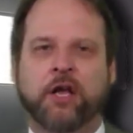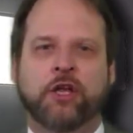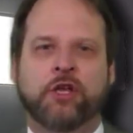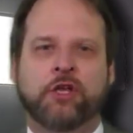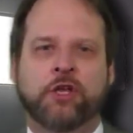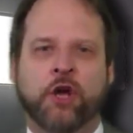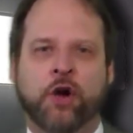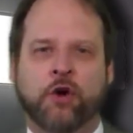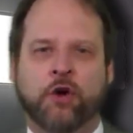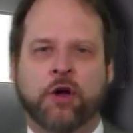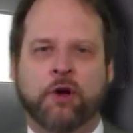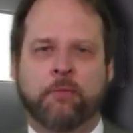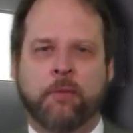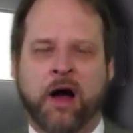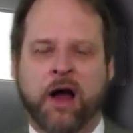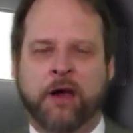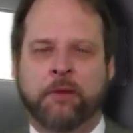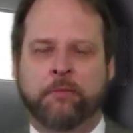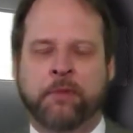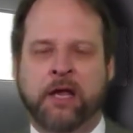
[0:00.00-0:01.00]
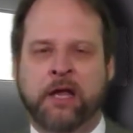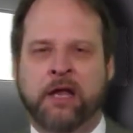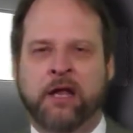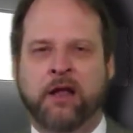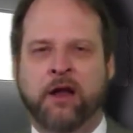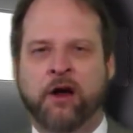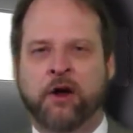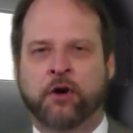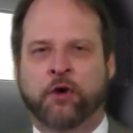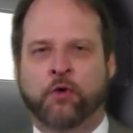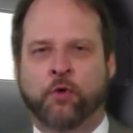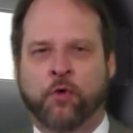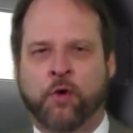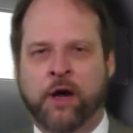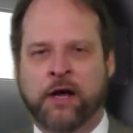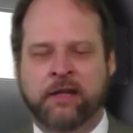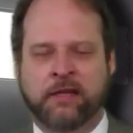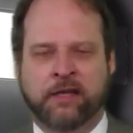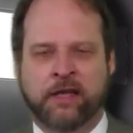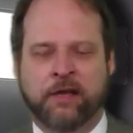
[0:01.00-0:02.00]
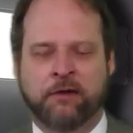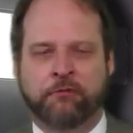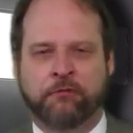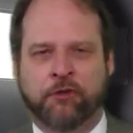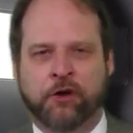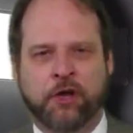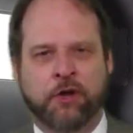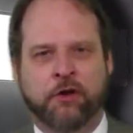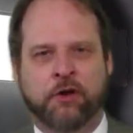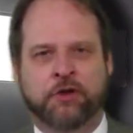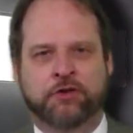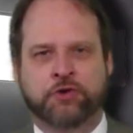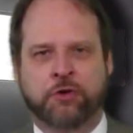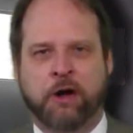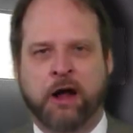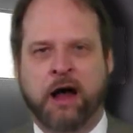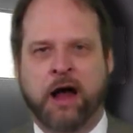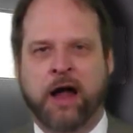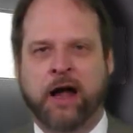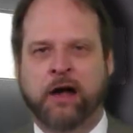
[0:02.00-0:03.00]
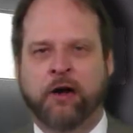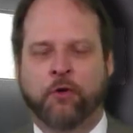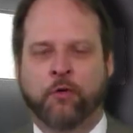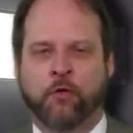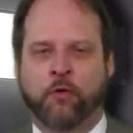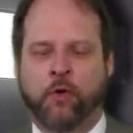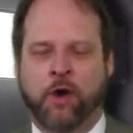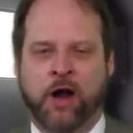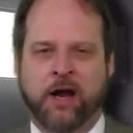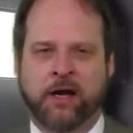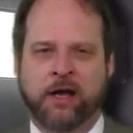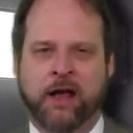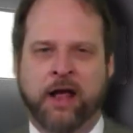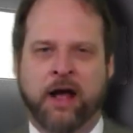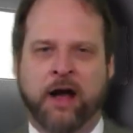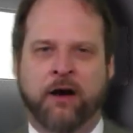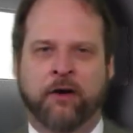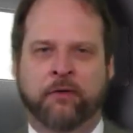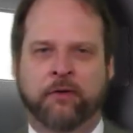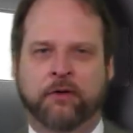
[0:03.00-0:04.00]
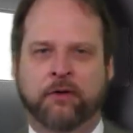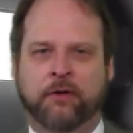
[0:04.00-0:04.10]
yoga might be a great thing for you to try right now.